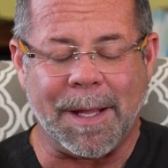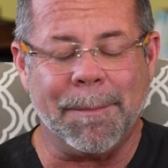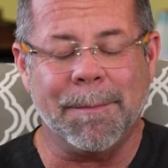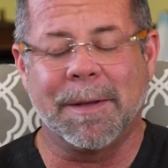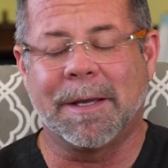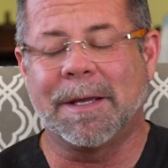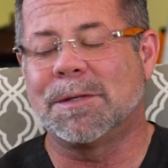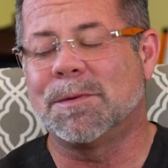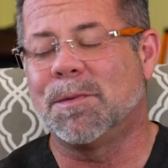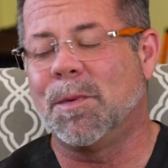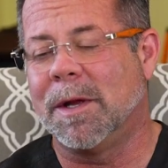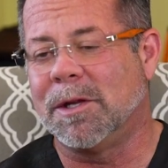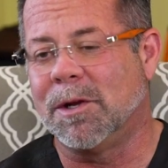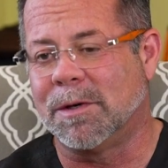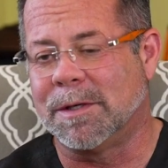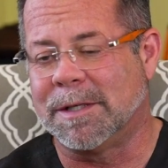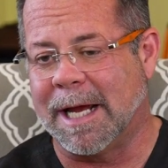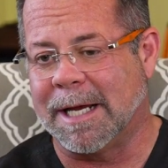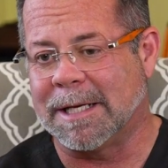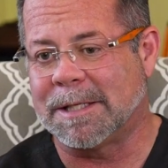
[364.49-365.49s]
Because when you're
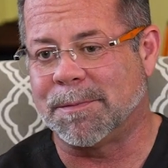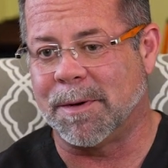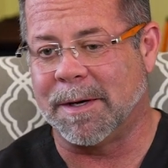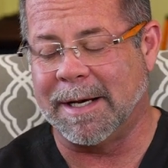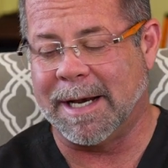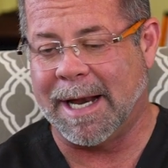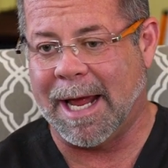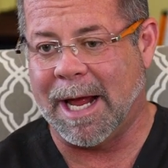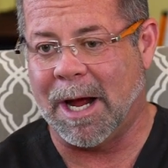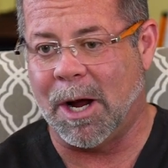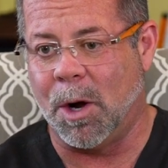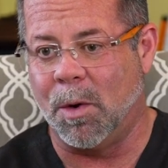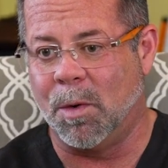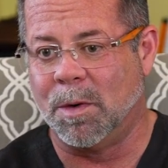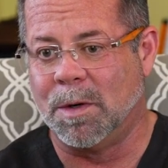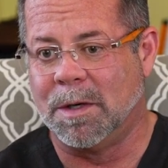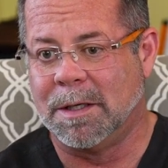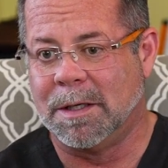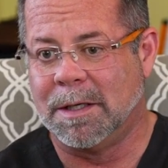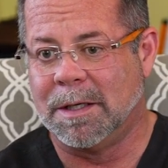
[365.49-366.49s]
desperate now
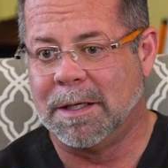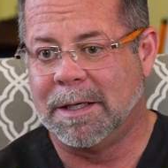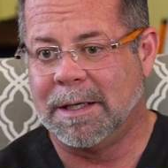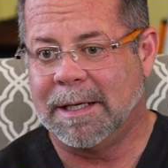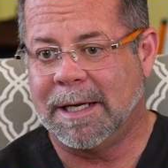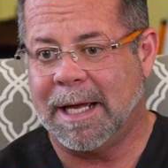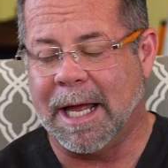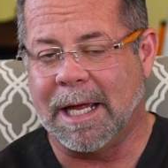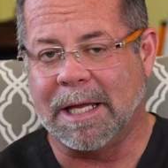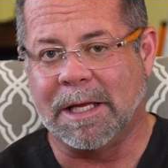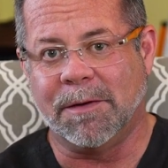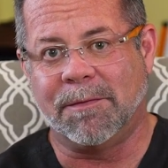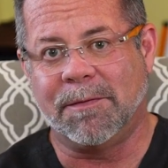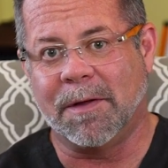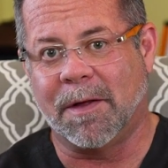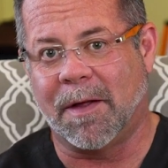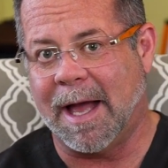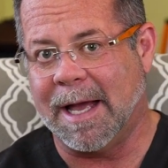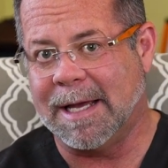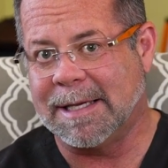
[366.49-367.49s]
and you
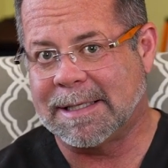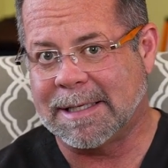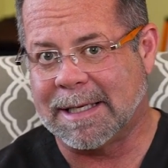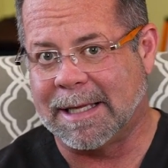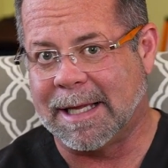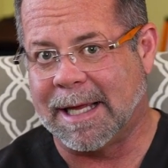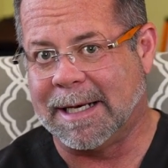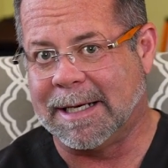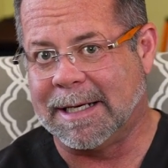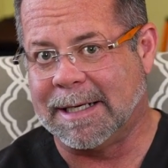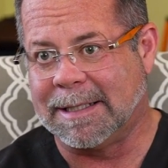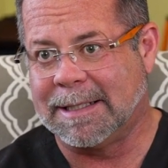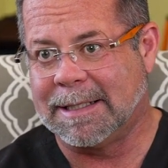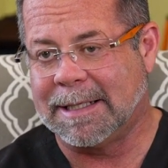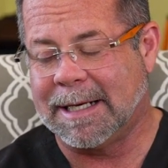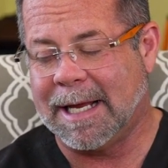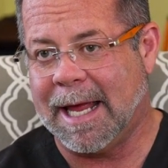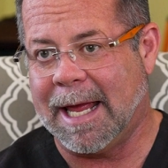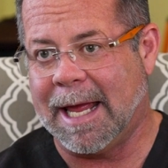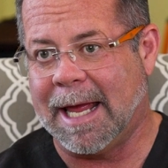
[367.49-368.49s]
feel isolated
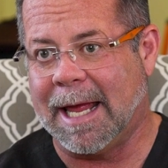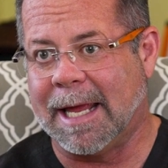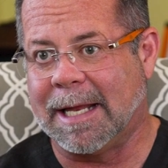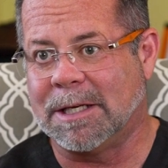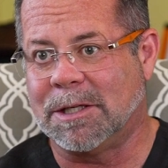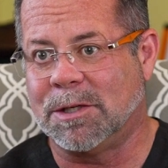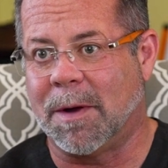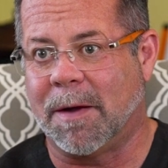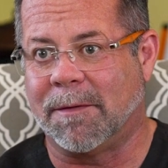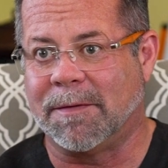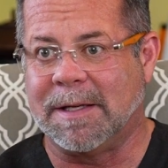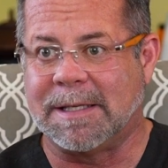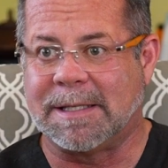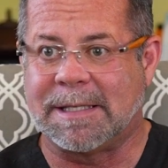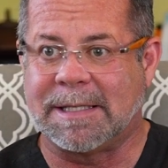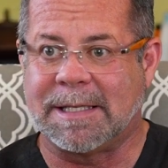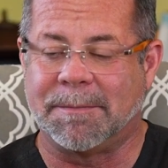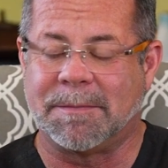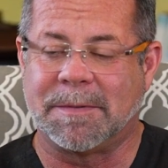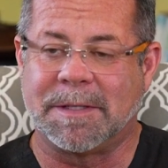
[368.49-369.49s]
and you have these
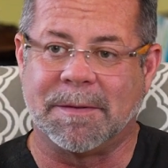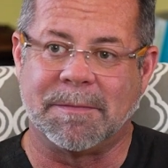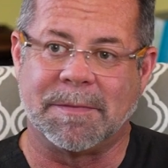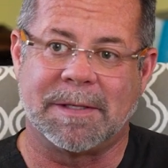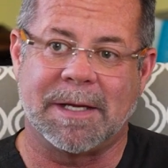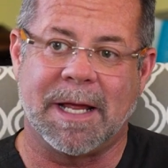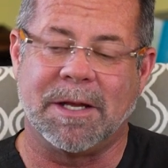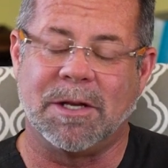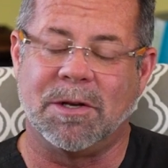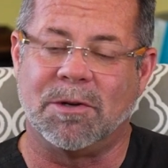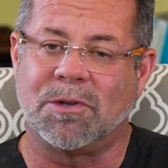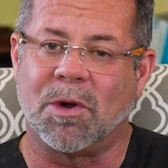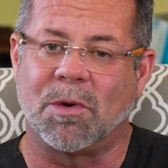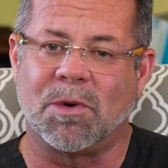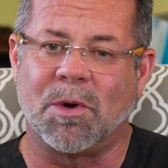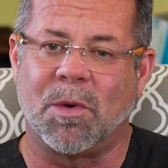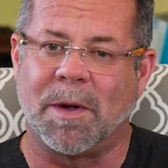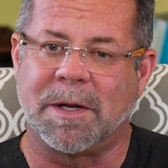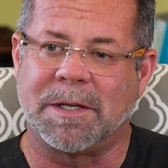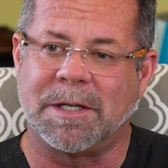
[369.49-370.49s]
symptoms and you don't
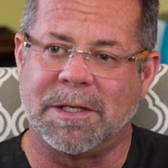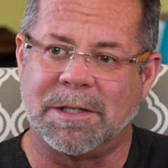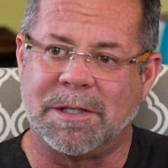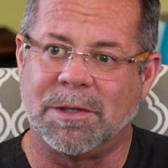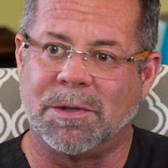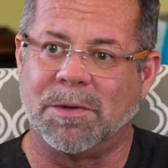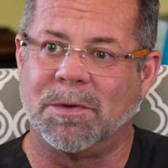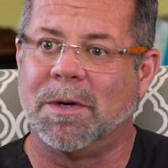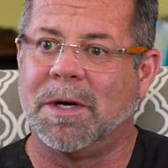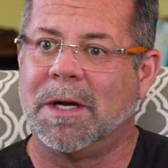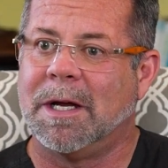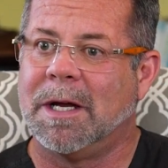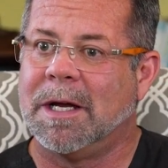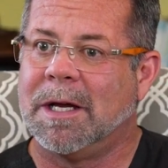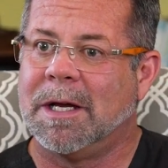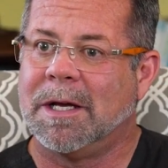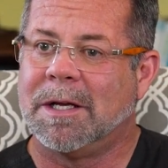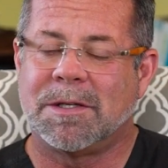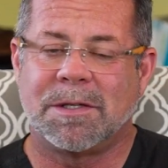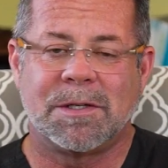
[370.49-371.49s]
know what to do,
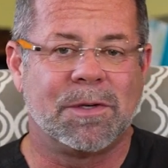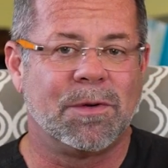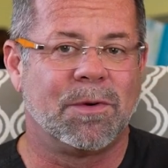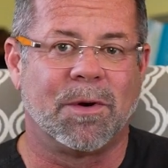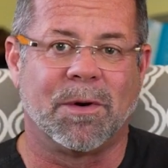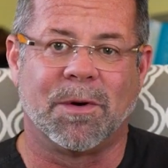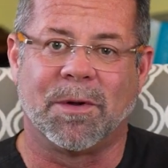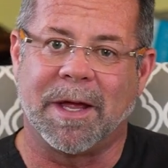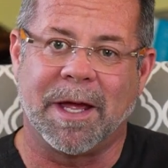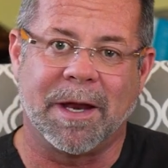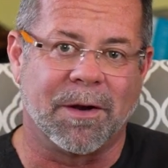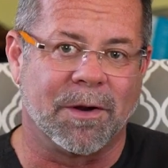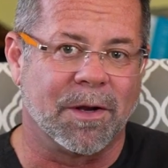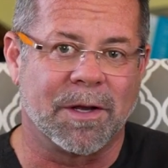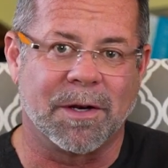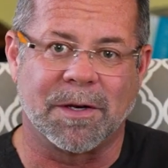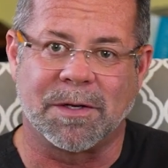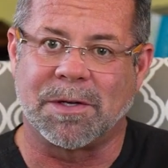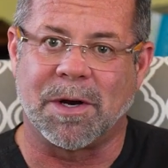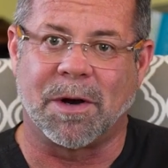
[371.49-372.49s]
sooner or later you're
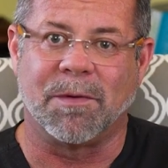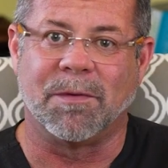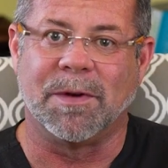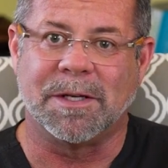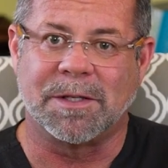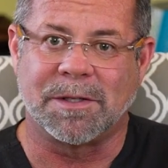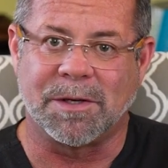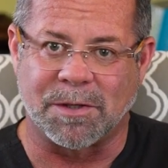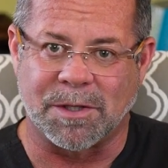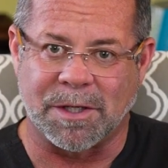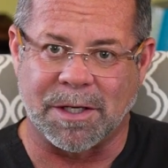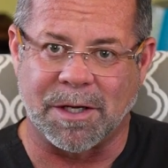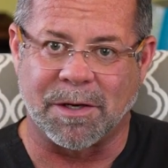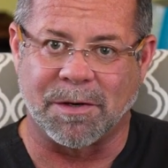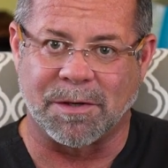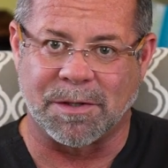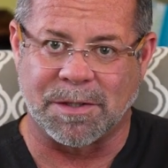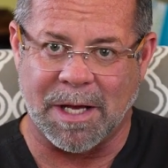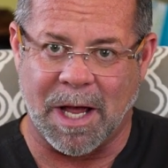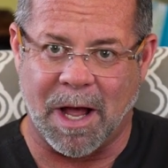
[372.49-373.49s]
going to start researching it
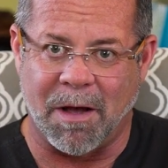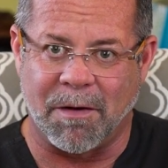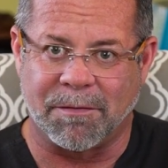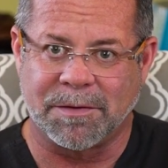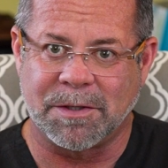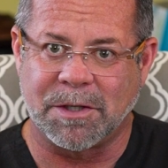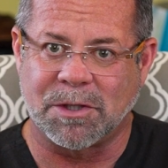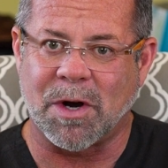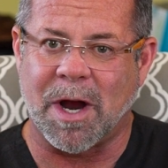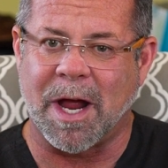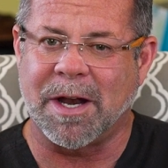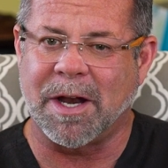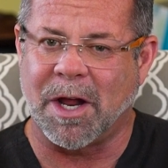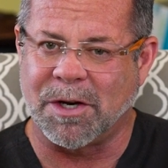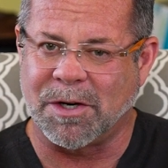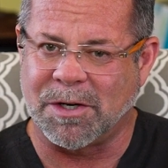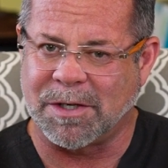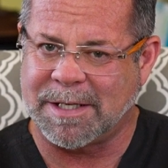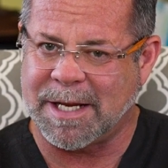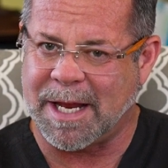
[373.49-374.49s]
yourself to try and
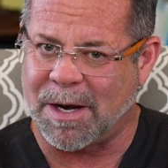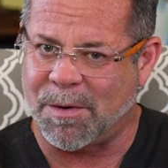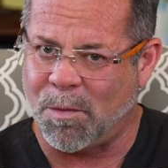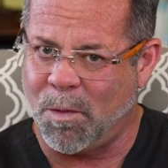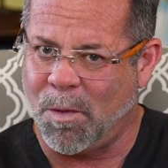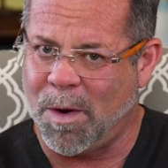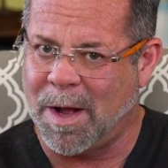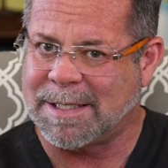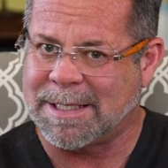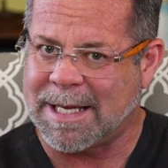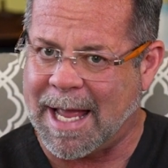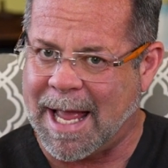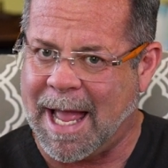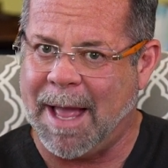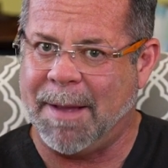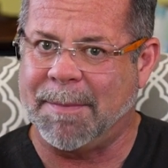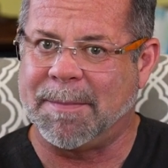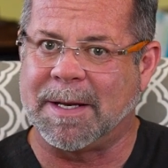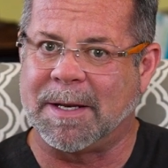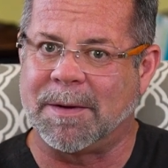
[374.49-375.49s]
understand what's
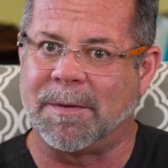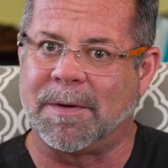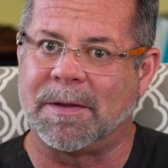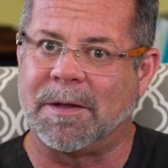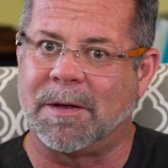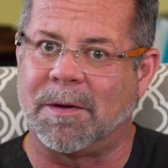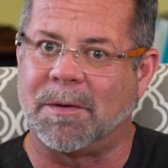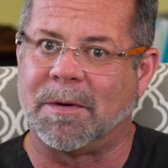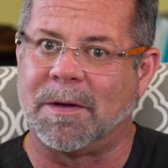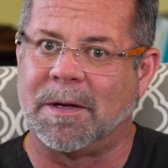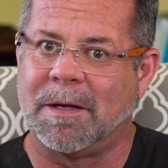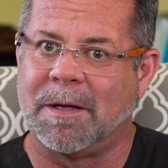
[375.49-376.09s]
happening with you.